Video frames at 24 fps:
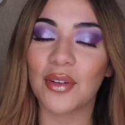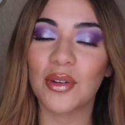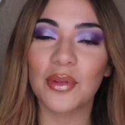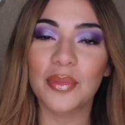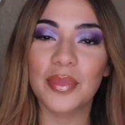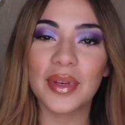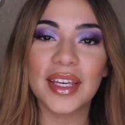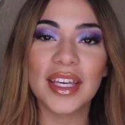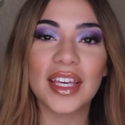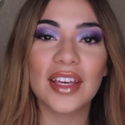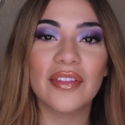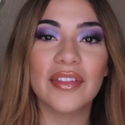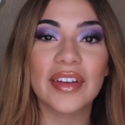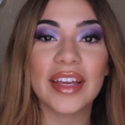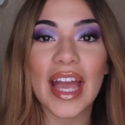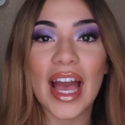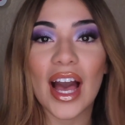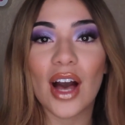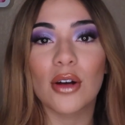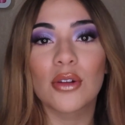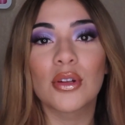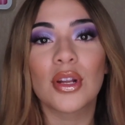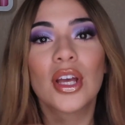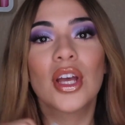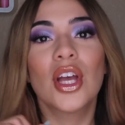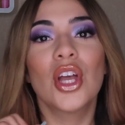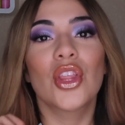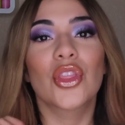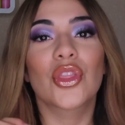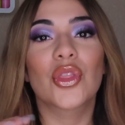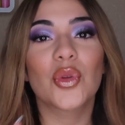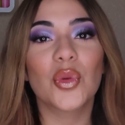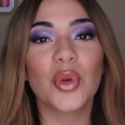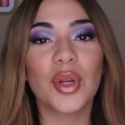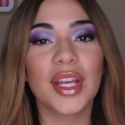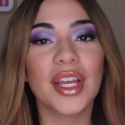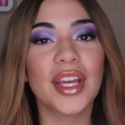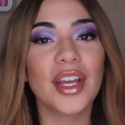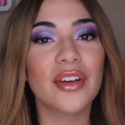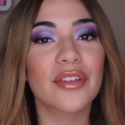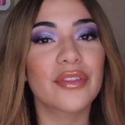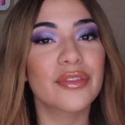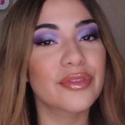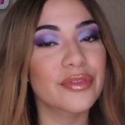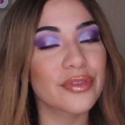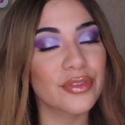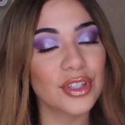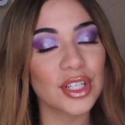will be giving out 3
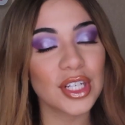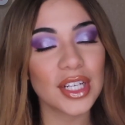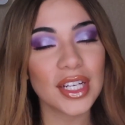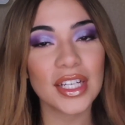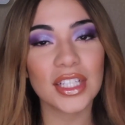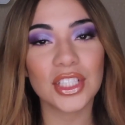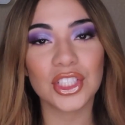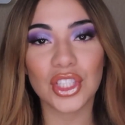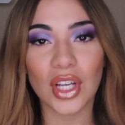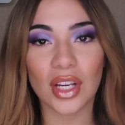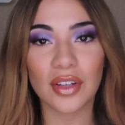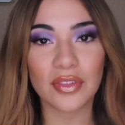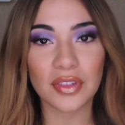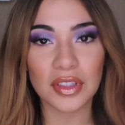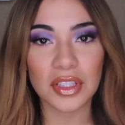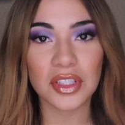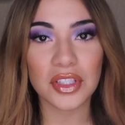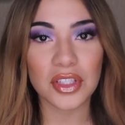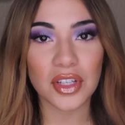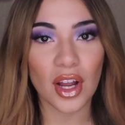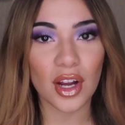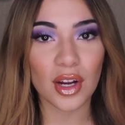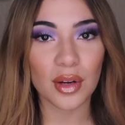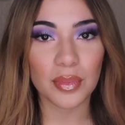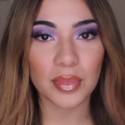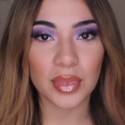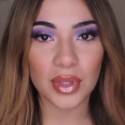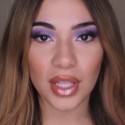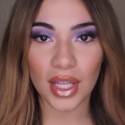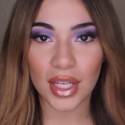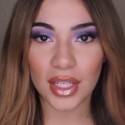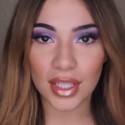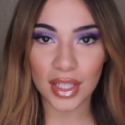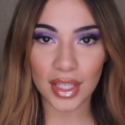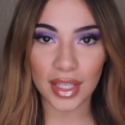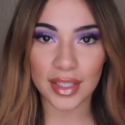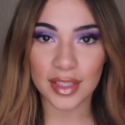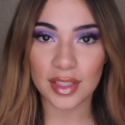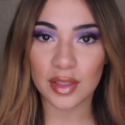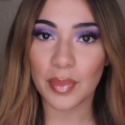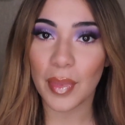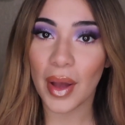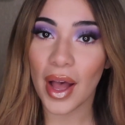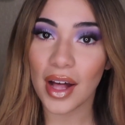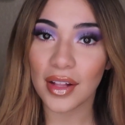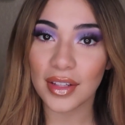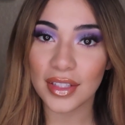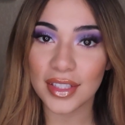free Jeffree Star Bloodlust
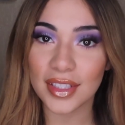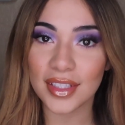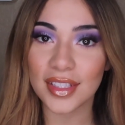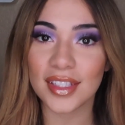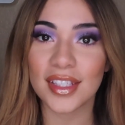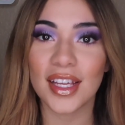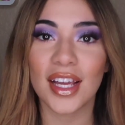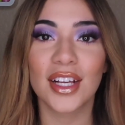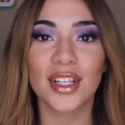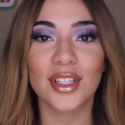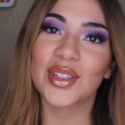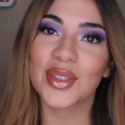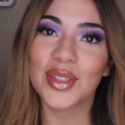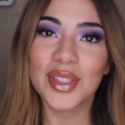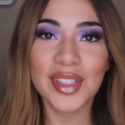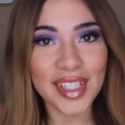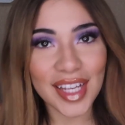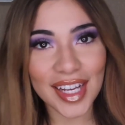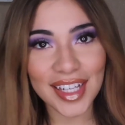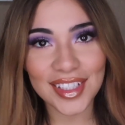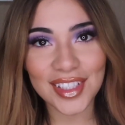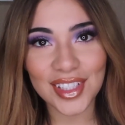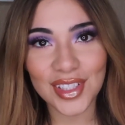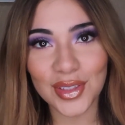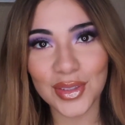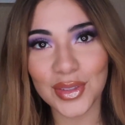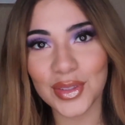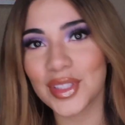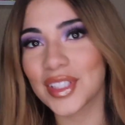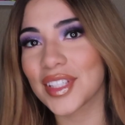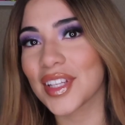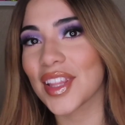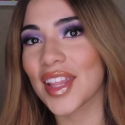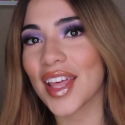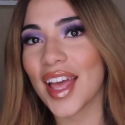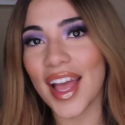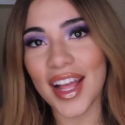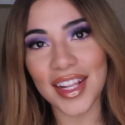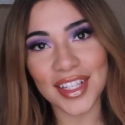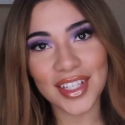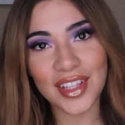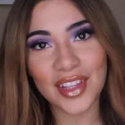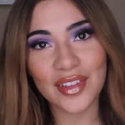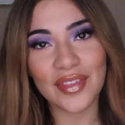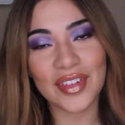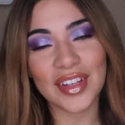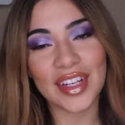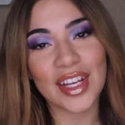palettes. So stay tuned till the end of
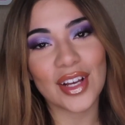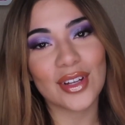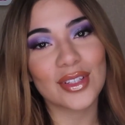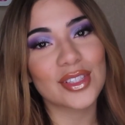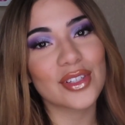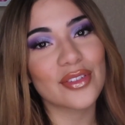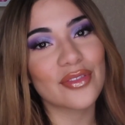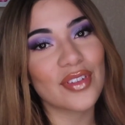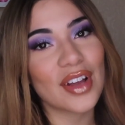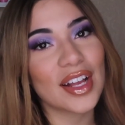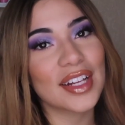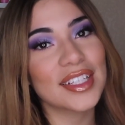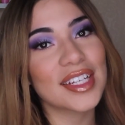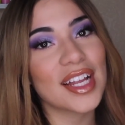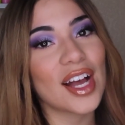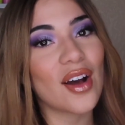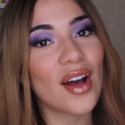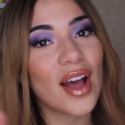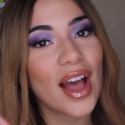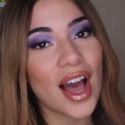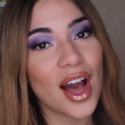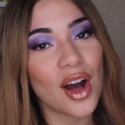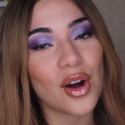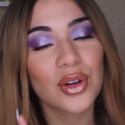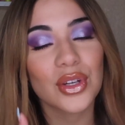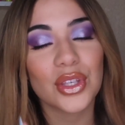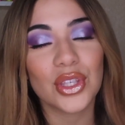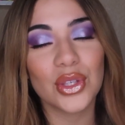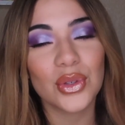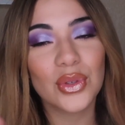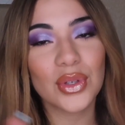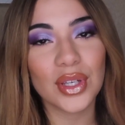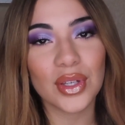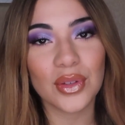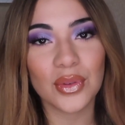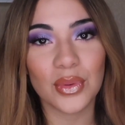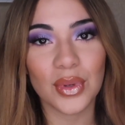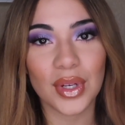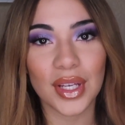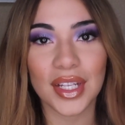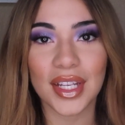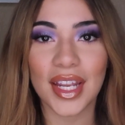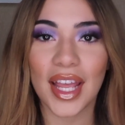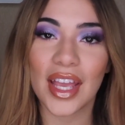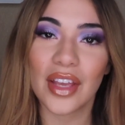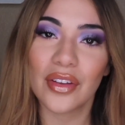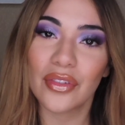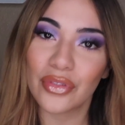the video to find out how you can
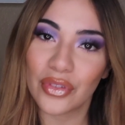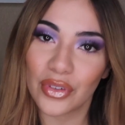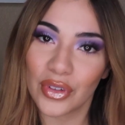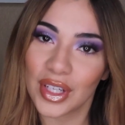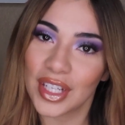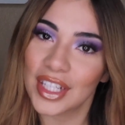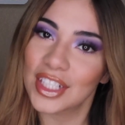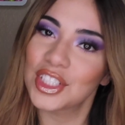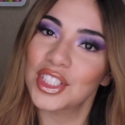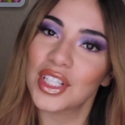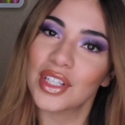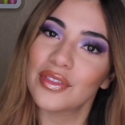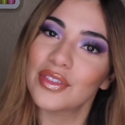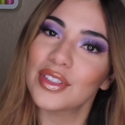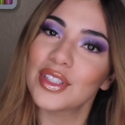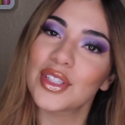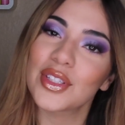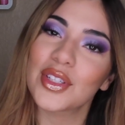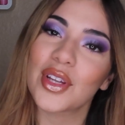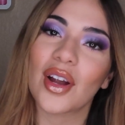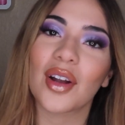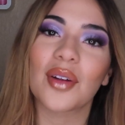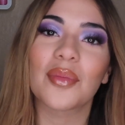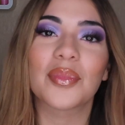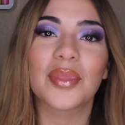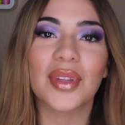win a free Jeffree Star